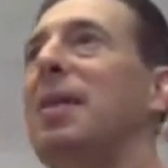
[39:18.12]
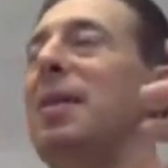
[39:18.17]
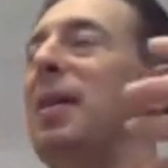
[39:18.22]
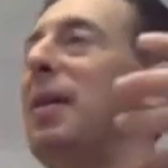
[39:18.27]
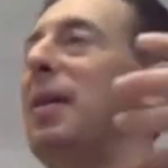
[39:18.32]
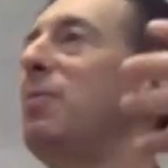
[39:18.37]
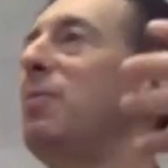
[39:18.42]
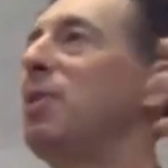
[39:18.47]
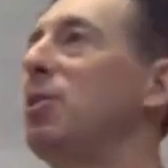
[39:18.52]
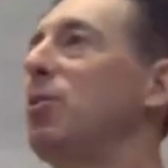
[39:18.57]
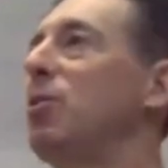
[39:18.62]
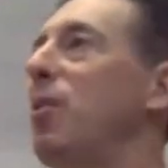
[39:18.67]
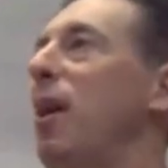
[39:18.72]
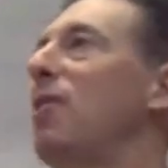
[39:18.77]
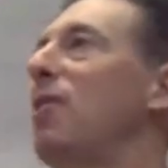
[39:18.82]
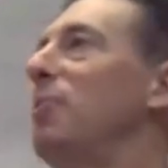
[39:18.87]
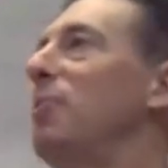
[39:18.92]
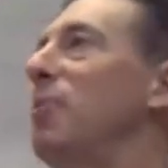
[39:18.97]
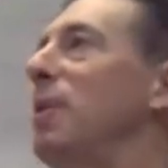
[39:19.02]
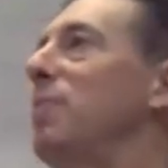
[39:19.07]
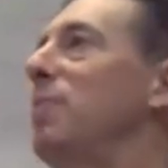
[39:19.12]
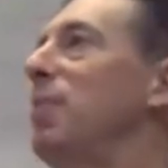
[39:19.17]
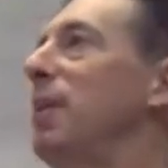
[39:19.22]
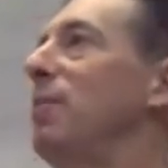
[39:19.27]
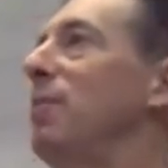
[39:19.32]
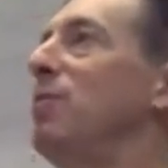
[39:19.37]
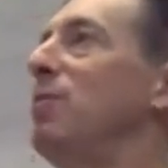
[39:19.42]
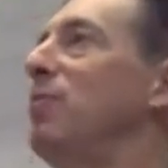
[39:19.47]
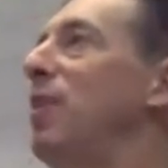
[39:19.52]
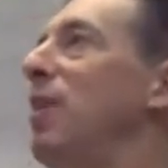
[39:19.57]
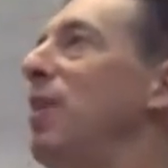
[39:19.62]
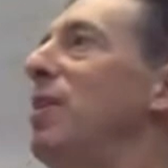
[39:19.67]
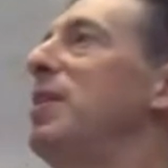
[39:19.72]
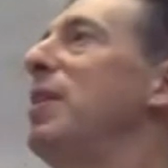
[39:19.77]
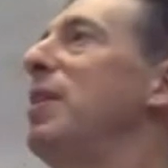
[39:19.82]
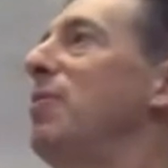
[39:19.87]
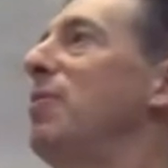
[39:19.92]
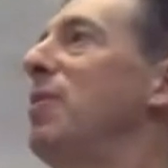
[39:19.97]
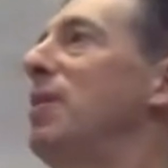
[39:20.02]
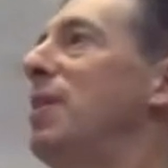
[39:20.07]
it was a crowd of people that was very
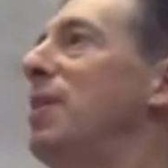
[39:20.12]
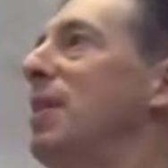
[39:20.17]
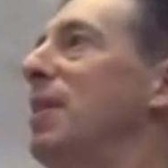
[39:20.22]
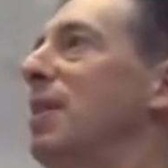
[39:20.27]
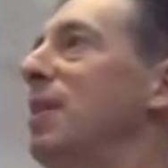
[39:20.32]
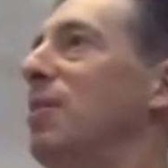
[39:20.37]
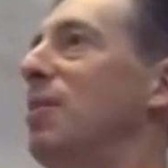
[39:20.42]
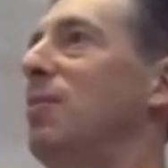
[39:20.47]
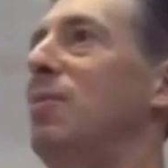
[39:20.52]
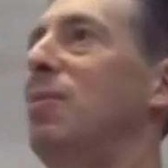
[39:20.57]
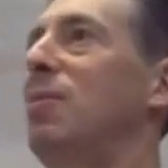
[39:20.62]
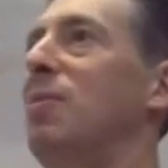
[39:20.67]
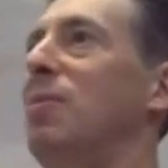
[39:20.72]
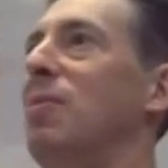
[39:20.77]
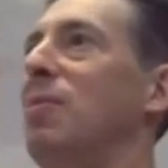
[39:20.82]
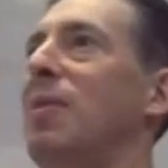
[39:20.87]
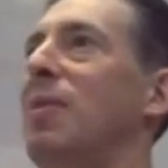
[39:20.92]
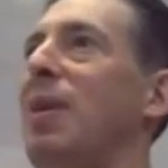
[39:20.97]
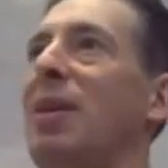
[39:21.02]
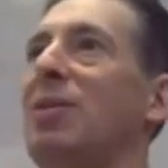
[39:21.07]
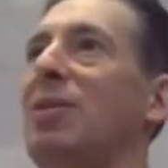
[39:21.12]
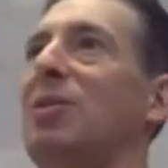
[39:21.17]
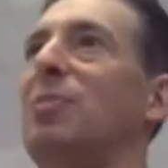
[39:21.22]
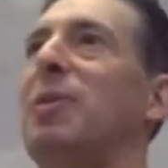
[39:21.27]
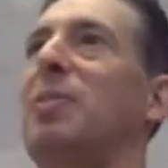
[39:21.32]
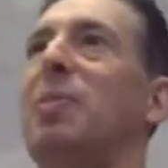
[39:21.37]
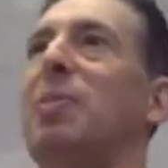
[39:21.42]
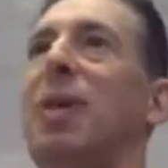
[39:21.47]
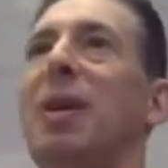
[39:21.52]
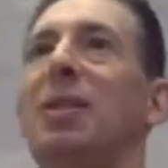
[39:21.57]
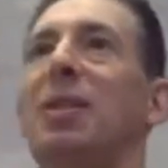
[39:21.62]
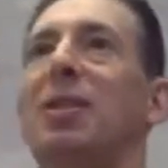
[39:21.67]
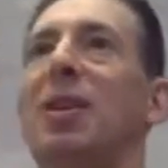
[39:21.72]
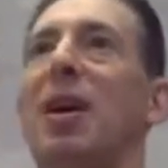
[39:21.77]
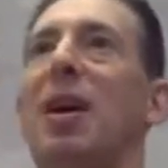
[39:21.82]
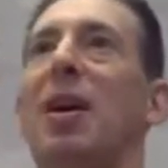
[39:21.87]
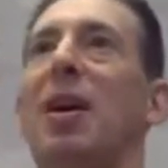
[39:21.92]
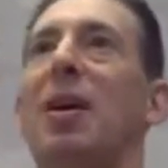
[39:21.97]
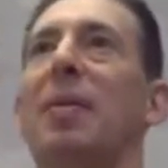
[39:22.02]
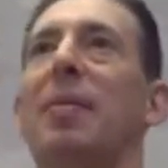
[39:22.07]
different than the crowds of people I
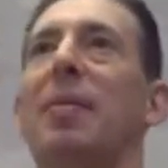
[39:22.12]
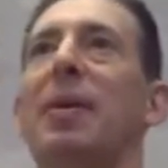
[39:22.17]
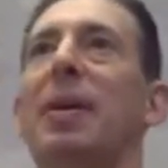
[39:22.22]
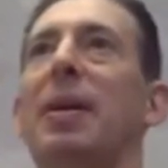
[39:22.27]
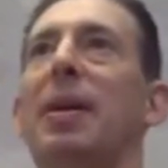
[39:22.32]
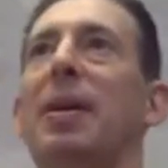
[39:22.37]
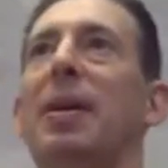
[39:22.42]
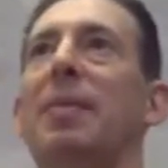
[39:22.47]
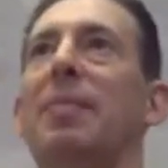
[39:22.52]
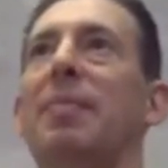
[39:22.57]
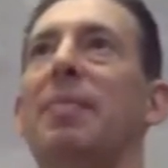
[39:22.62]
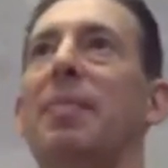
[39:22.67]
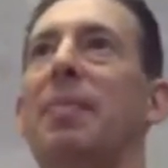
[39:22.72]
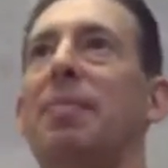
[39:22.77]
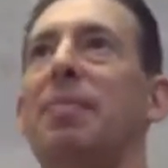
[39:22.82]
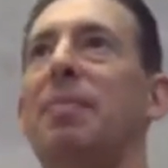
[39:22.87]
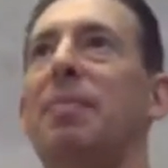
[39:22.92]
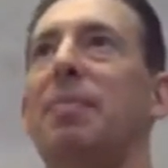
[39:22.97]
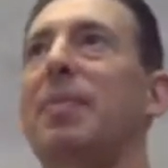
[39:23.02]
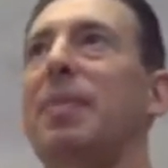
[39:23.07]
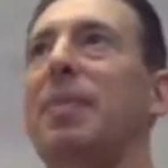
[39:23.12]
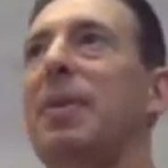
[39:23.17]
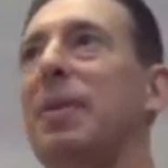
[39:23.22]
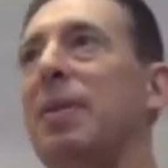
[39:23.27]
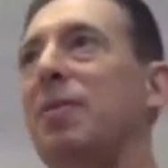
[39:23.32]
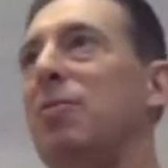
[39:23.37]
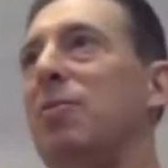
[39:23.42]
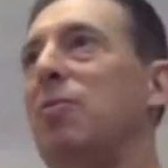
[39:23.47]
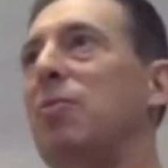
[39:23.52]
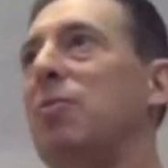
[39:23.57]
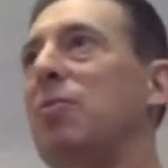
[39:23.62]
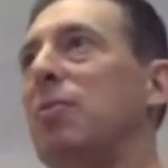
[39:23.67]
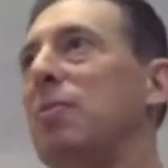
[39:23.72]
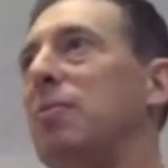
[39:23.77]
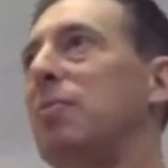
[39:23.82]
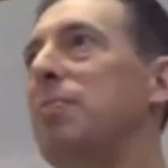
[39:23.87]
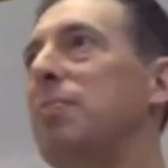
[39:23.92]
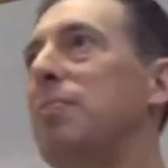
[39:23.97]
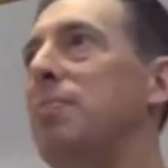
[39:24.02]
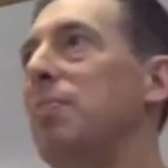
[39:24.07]
saw in the
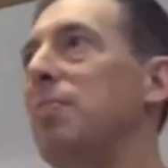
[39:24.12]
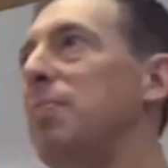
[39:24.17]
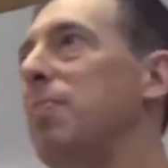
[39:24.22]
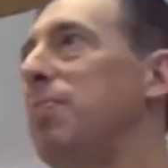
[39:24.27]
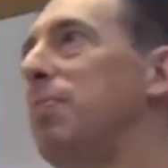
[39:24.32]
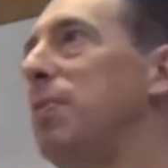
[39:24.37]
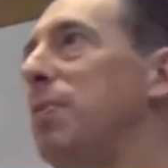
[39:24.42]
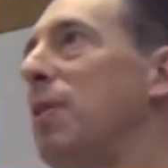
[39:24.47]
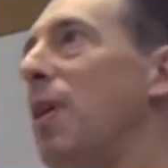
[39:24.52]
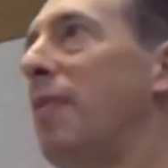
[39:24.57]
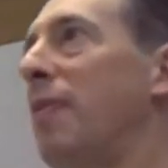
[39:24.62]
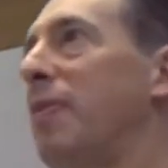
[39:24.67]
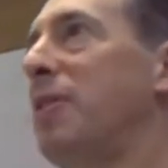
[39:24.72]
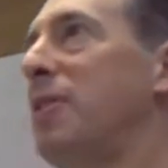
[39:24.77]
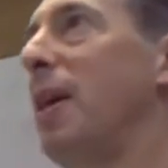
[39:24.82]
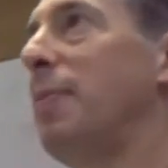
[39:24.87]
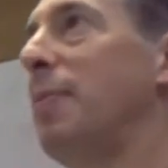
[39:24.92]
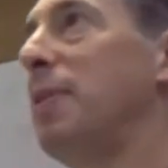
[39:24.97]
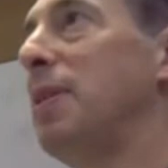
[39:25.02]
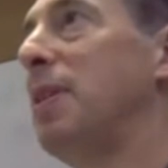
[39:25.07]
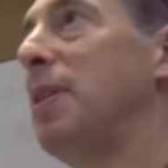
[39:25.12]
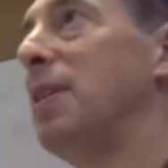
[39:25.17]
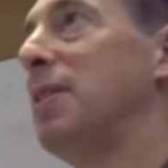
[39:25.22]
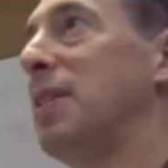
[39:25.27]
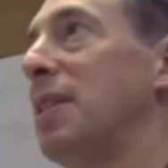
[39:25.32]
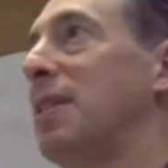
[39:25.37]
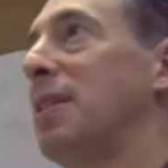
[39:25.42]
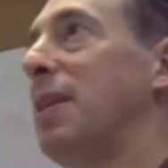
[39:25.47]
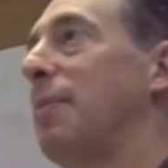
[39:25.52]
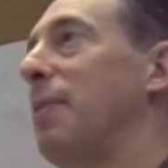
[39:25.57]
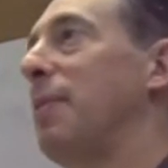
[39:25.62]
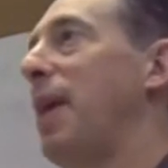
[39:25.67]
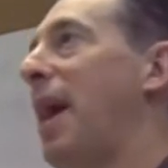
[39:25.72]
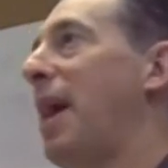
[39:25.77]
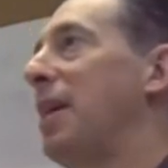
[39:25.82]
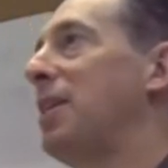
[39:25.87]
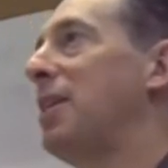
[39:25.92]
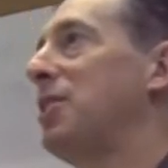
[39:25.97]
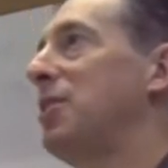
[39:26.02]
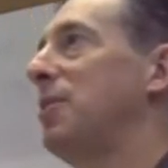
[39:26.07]
coffee shop that doesn't accept
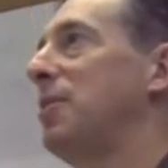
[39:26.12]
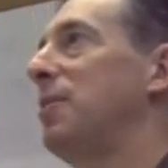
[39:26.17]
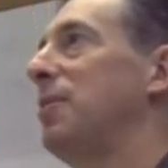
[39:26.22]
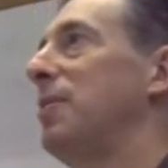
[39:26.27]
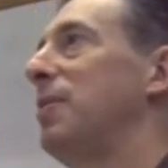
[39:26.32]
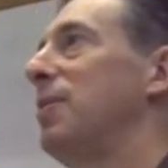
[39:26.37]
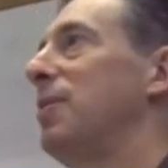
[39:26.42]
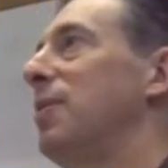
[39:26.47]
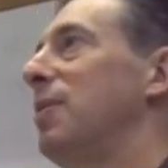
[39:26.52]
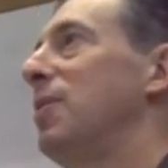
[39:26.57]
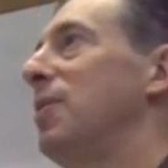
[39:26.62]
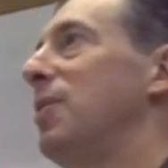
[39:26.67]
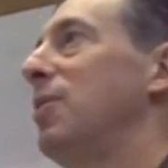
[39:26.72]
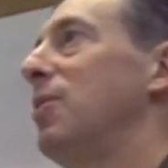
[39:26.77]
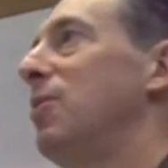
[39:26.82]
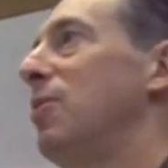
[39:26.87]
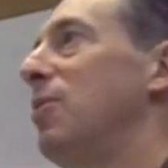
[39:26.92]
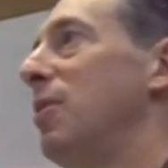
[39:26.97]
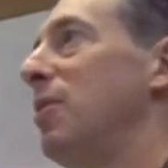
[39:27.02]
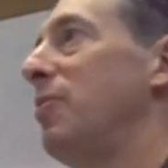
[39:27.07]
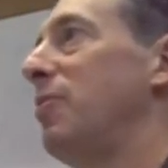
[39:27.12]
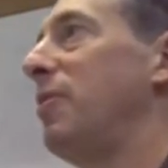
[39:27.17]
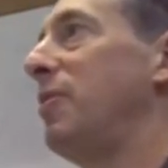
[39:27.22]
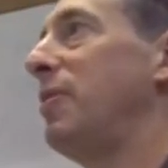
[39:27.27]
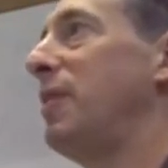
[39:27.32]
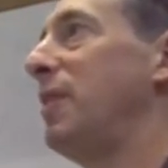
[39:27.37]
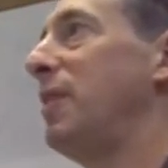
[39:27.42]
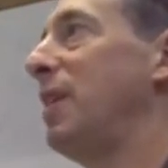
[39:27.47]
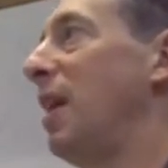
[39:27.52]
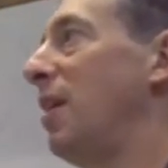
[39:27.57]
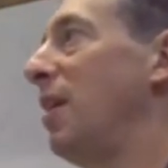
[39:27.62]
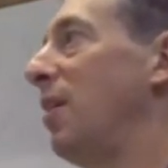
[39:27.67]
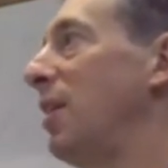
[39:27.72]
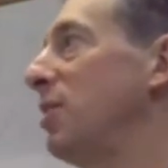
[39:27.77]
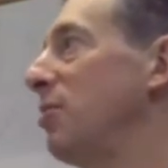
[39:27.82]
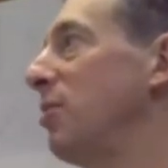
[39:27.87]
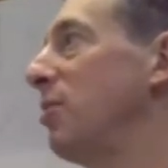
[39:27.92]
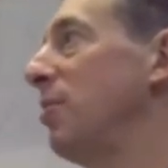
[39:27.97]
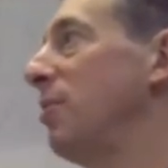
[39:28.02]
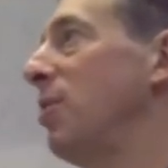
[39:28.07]
cash, or the $15
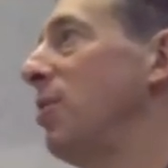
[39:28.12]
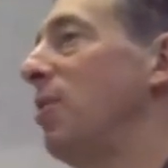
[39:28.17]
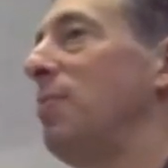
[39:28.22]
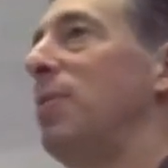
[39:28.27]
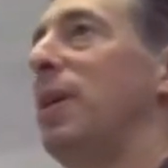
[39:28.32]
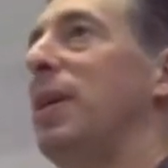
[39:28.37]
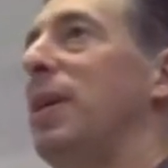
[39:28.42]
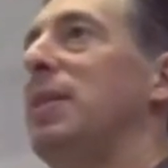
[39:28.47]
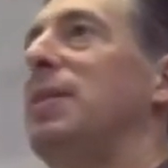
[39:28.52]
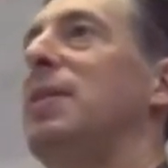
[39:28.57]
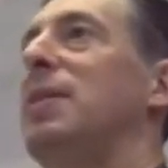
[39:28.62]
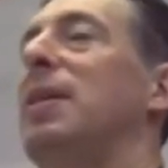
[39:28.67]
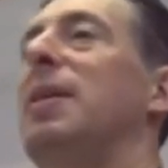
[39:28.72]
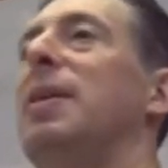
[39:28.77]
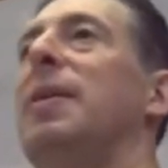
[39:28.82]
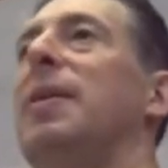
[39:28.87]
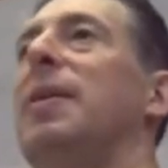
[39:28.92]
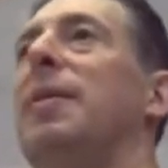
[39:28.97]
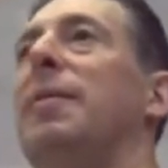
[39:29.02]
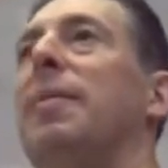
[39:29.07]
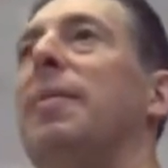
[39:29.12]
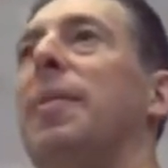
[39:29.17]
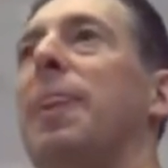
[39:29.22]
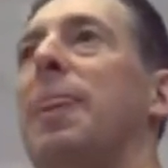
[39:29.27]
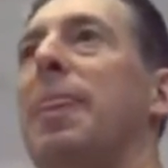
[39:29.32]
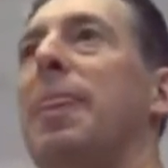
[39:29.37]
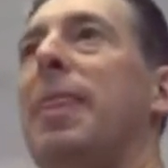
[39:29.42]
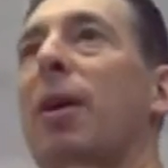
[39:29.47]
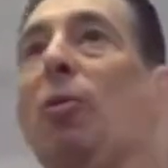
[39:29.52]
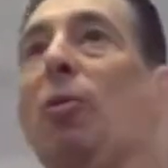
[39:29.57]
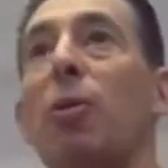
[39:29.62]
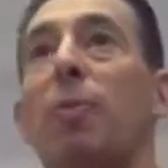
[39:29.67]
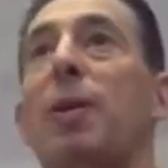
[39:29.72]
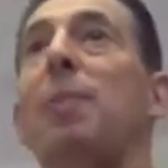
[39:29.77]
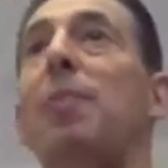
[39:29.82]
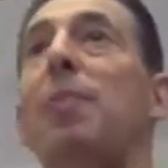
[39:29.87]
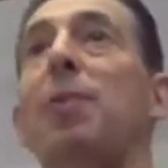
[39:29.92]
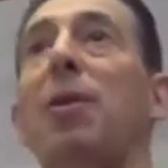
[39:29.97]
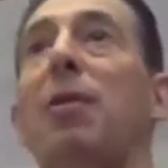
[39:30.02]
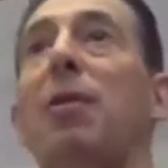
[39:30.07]
ice cream cone place. There were
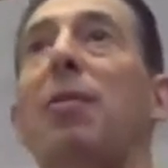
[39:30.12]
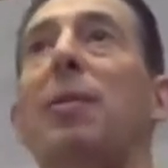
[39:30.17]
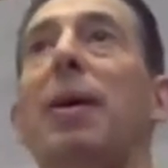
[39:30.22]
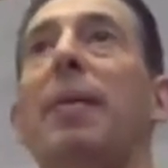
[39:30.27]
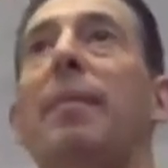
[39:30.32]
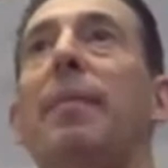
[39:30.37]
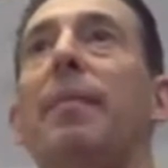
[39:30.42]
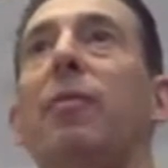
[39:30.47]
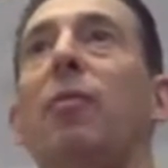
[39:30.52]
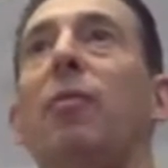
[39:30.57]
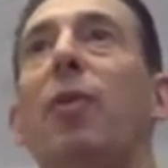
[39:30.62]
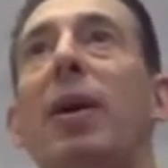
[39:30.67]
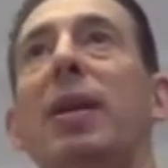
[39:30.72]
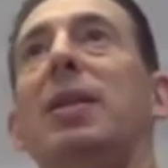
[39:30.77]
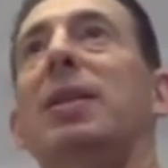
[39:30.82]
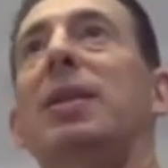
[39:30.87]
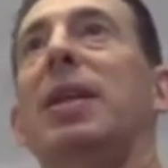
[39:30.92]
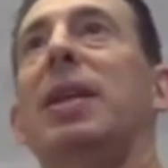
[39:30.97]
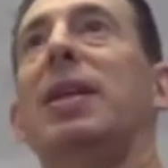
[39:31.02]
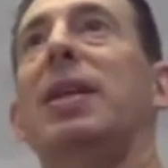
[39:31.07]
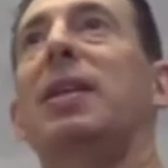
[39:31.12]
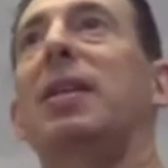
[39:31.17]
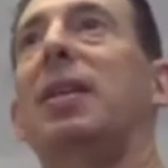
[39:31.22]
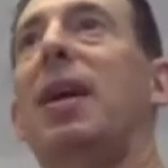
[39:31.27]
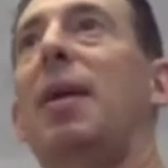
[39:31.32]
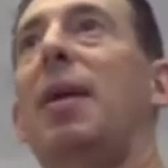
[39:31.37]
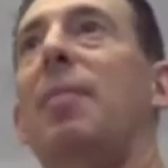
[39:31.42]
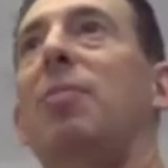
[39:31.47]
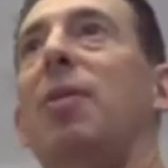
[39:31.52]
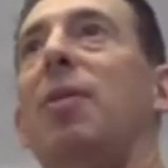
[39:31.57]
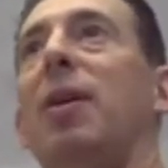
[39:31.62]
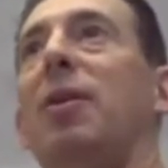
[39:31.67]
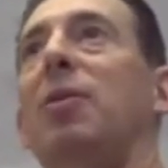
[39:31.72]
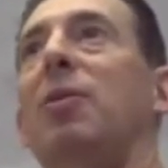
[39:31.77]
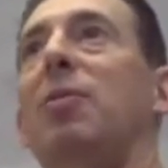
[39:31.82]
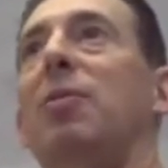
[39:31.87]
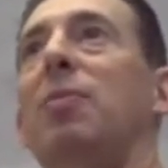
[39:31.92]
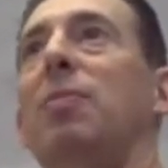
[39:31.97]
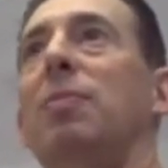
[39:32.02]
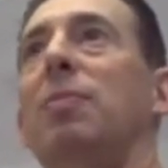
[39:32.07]
people waiting to get into the library
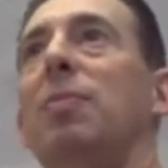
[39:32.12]
who